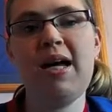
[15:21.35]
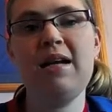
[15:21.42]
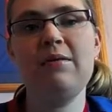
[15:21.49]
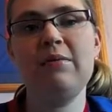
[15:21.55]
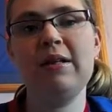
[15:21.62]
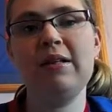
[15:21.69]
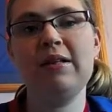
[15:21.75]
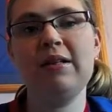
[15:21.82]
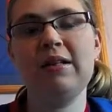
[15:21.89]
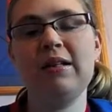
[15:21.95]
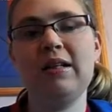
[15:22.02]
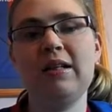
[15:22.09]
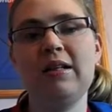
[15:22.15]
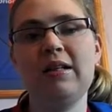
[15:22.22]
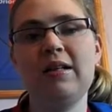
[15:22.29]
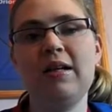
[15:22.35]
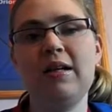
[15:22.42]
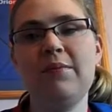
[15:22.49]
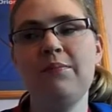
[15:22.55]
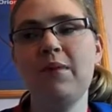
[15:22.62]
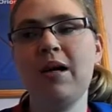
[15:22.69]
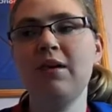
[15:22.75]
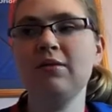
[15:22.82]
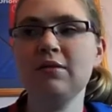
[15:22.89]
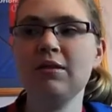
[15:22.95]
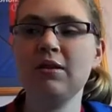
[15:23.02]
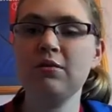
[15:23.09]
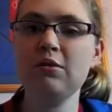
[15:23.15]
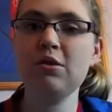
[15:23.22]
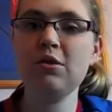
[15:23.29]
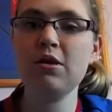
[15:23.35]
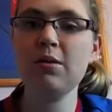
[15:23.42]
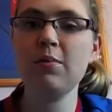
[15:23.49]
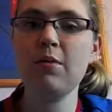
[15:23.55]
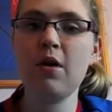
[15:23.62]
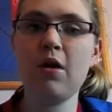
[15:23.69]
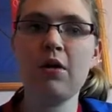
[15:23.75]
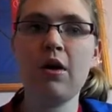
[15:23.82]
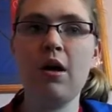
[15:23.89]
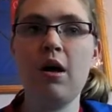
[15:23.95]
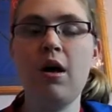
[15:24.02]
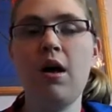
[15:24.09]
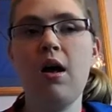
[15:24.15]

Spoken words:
Anyway, I'll do another vlog.